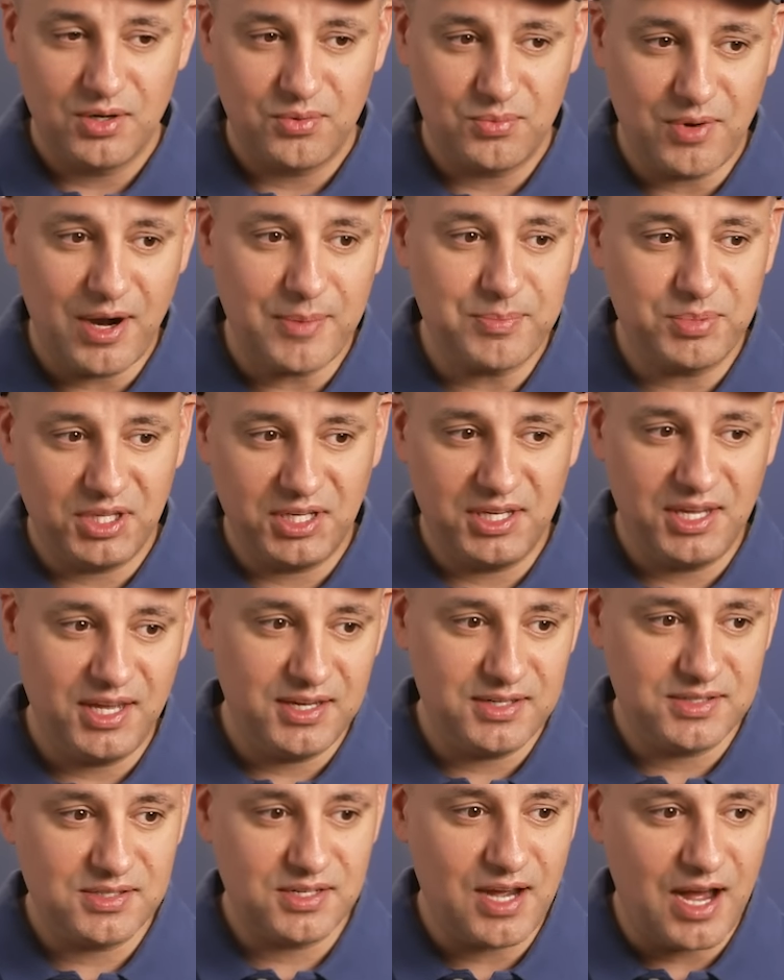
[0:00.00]

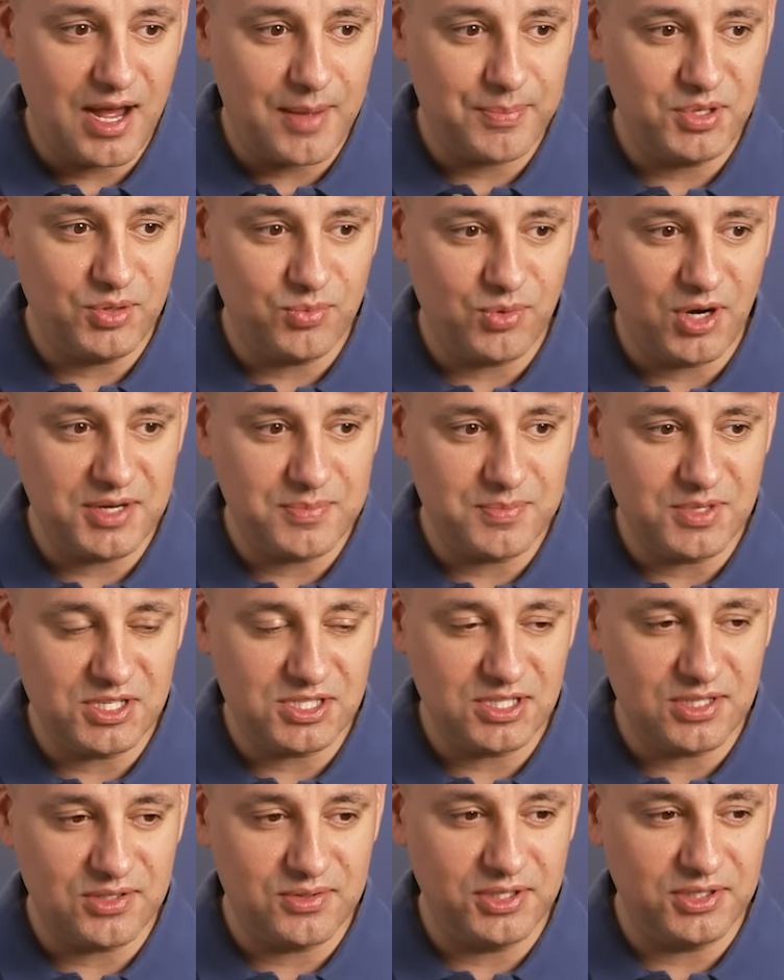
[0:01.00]
replicate copyright
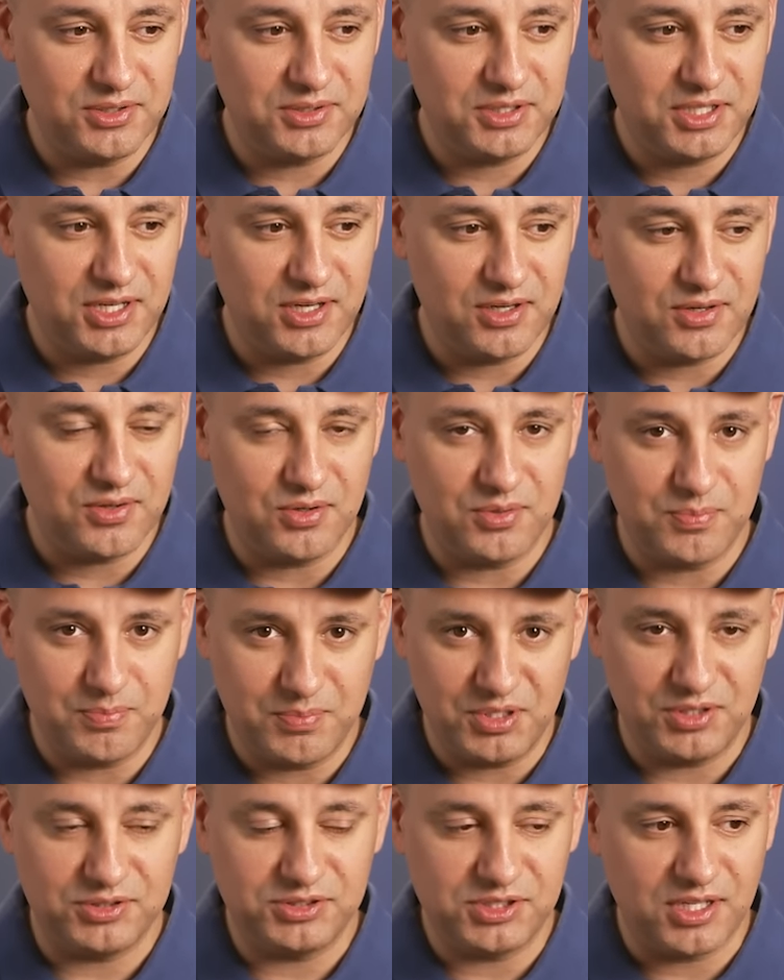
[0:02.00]
material here or
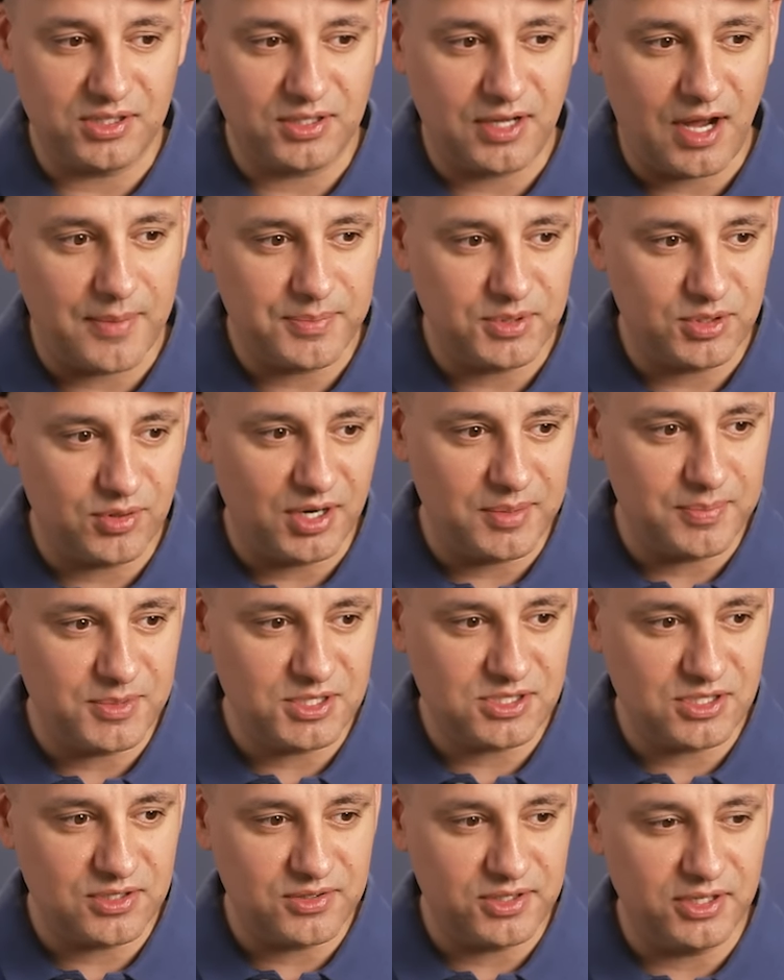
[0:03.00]
build on copyright
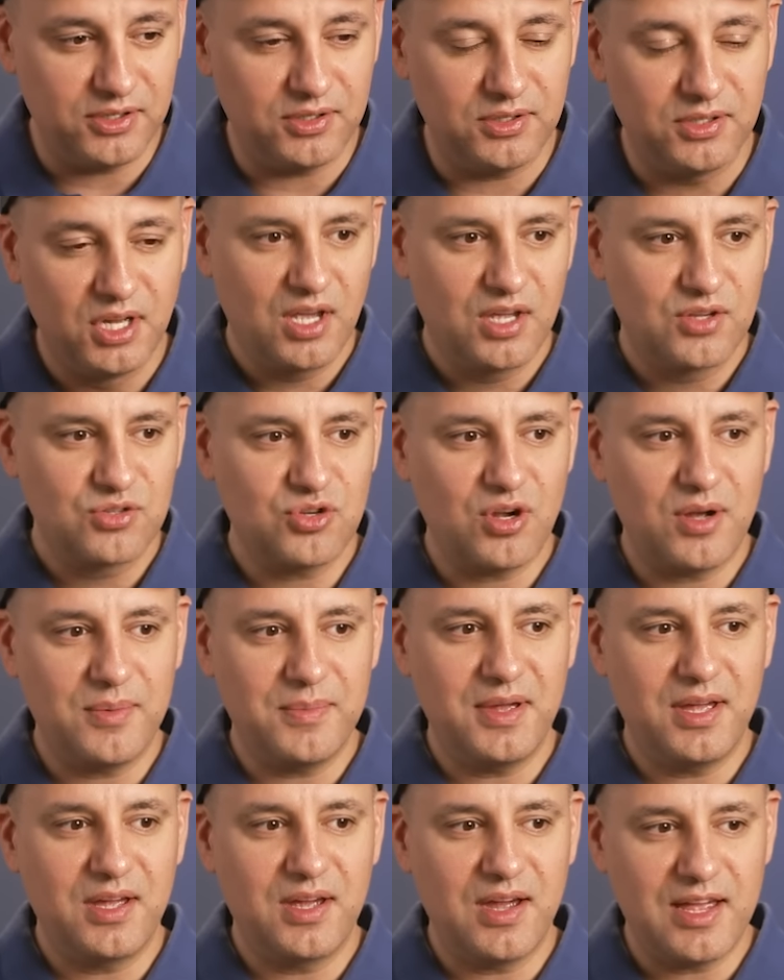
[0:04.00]
material. So
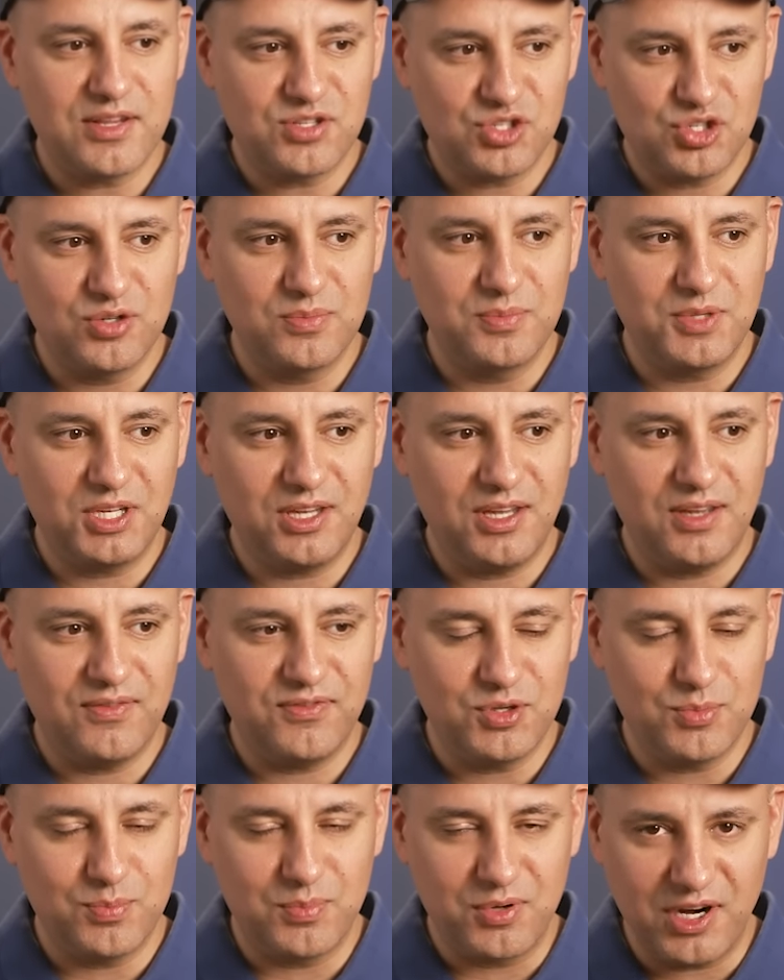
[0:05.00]
I'm assuming
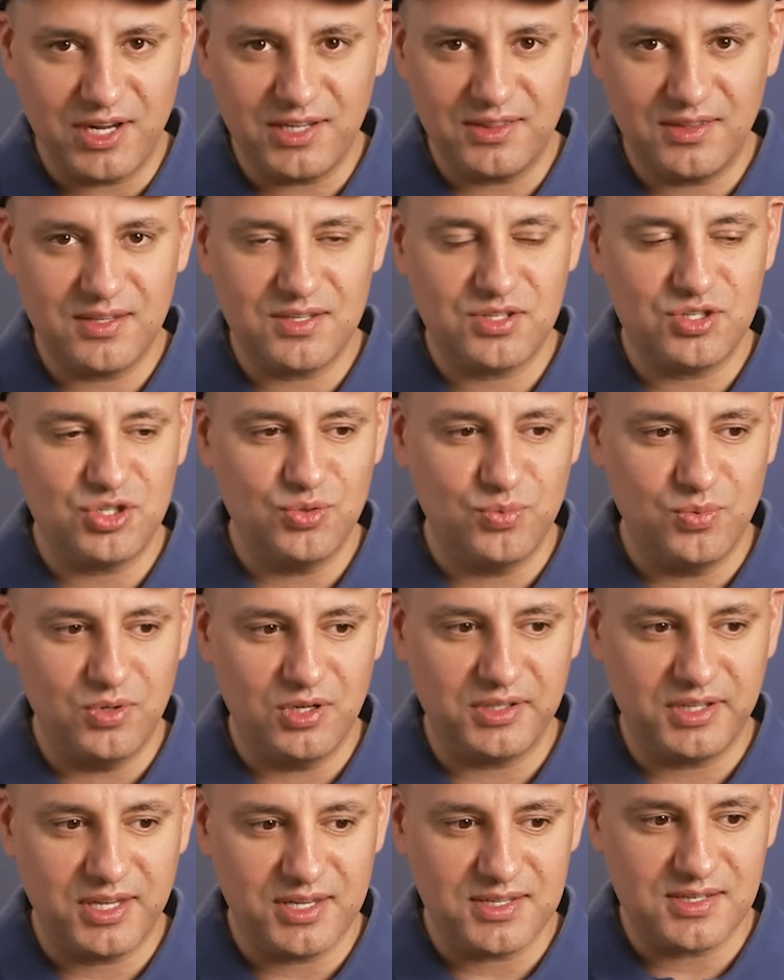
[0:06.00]
if you break this, you
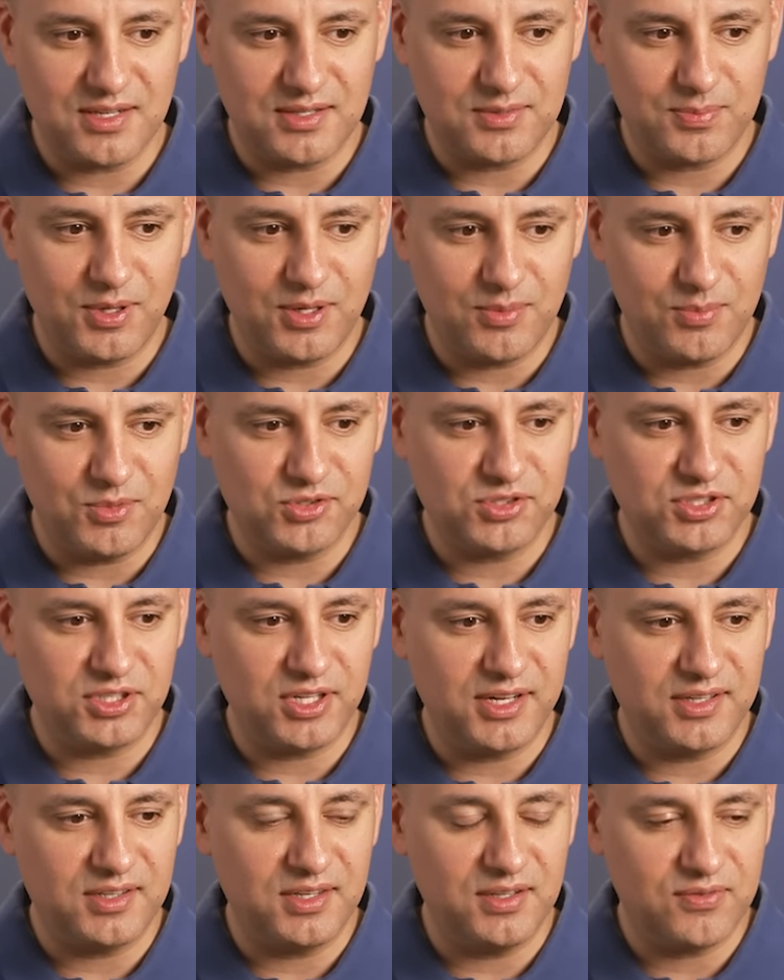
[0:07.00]
will get suspended most
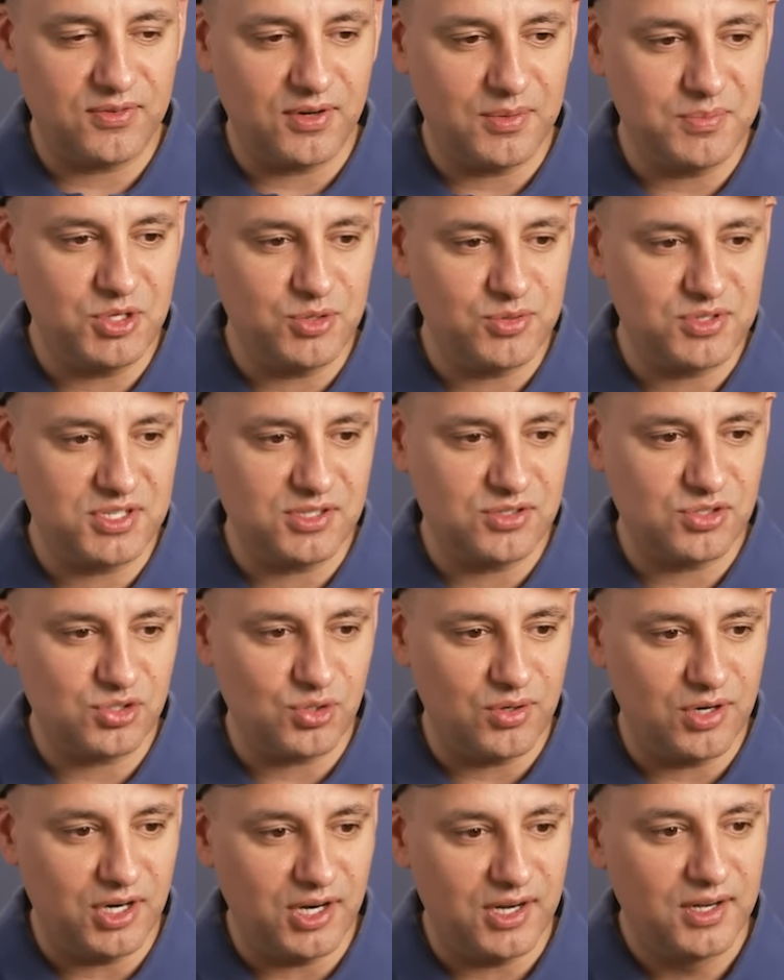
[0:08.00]
likely from using
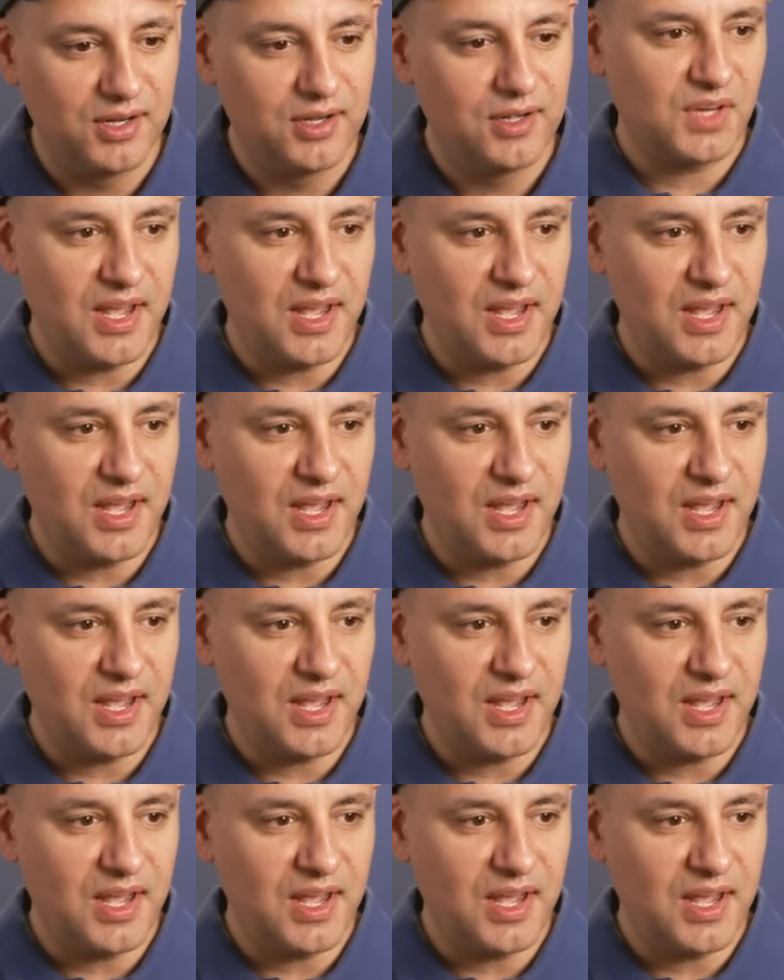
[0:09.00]
Sora.